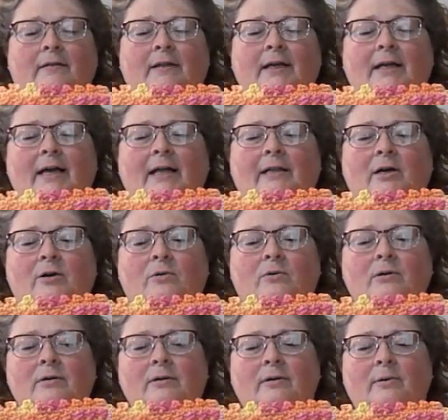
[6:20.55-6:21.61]

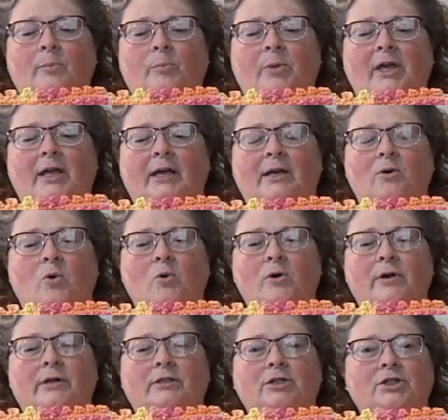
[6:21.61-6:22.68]
yellow, pink, and
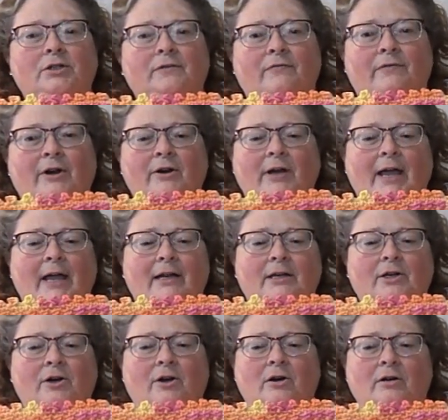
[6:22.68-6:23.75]
orange variegated
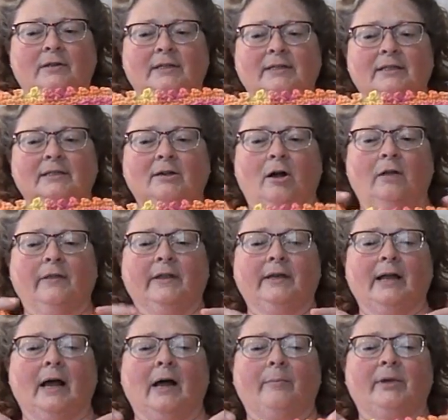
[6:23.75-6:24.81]
yarn. This is called the
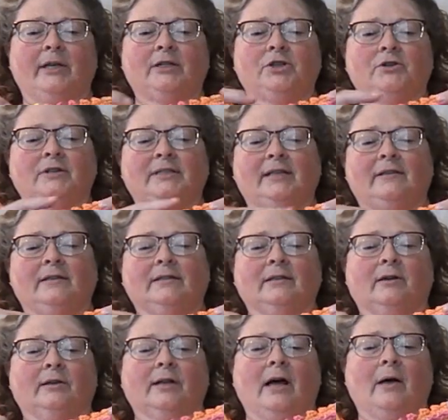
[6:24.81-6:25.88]
knobby. As you can see, these
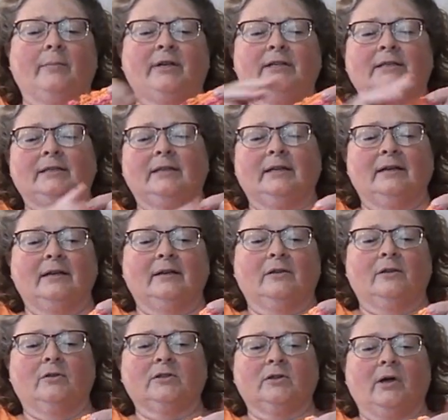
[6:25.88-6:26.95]
little knobbies,
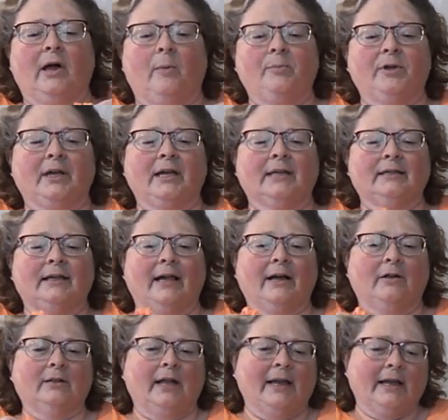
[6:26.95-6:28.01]
those will help you get
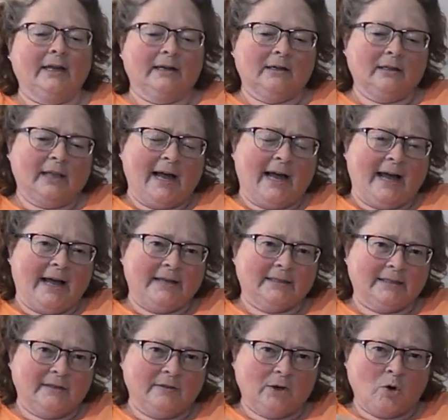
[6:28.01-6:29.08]
down like in a glass
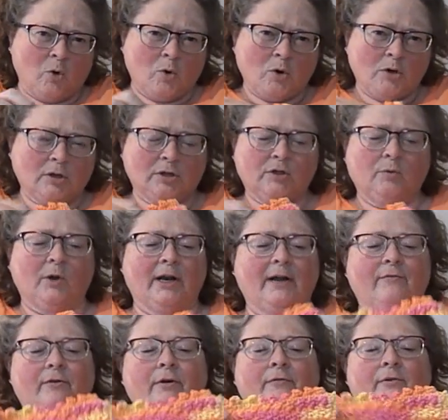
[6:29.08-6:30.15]
in the corners or
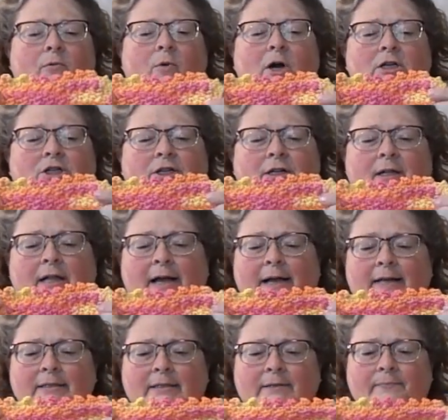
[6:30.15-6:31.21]
whatever if you're washing a
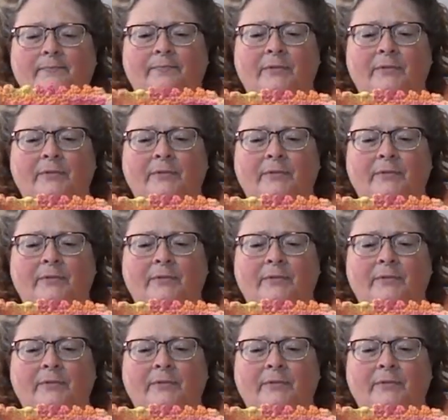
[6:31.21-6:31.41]
glass.